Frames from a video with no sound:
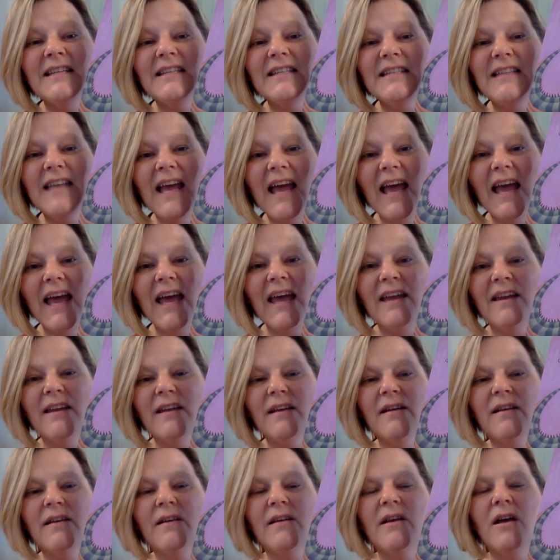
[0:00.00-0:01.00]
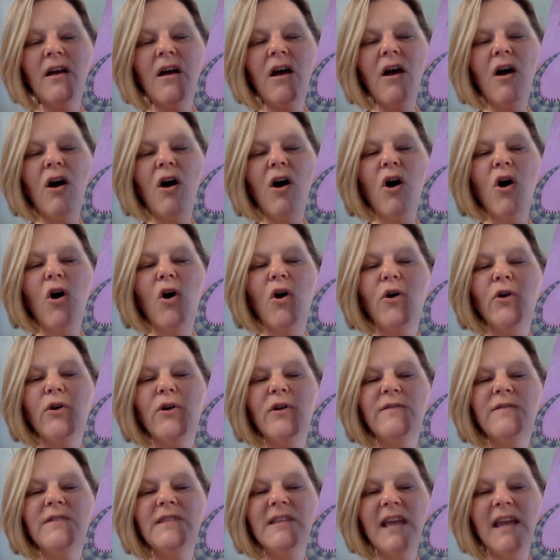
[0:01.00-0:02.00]
10. Oh,
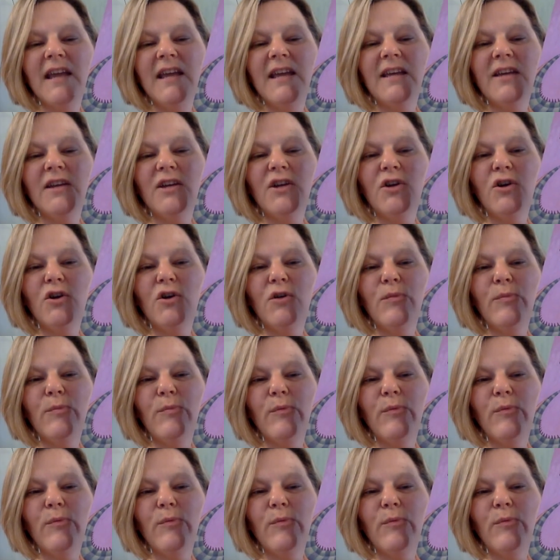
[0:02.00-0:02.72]
you've taken a good